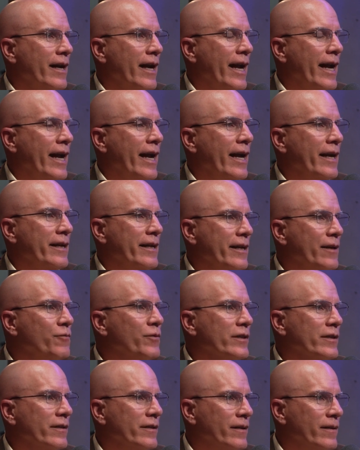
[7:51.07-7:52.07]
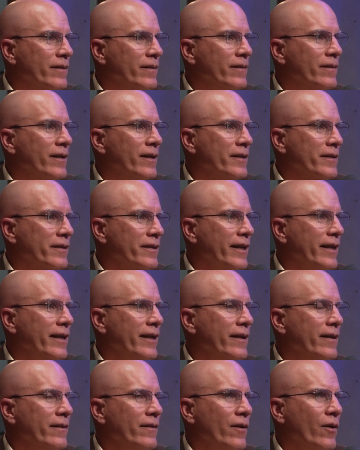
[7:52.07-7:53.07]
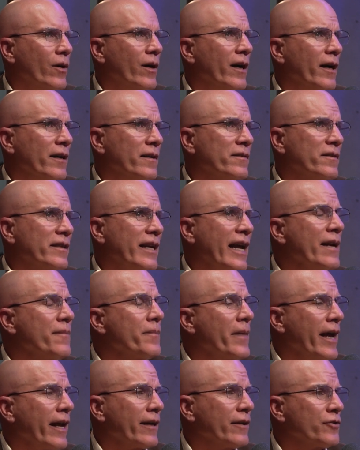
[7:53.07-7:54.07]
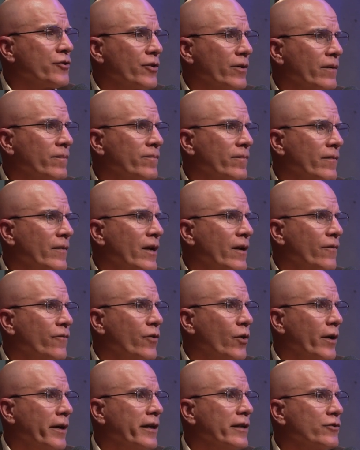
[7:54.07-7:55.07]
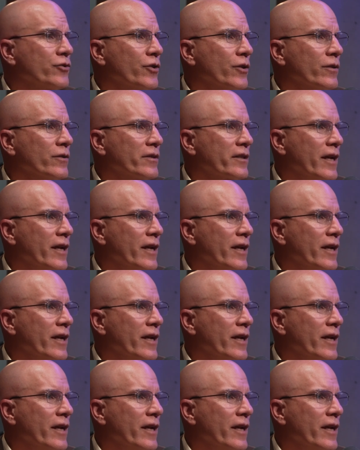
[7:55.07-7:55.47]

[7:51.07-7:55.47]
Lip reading: and he was a city or a state manager for an insurance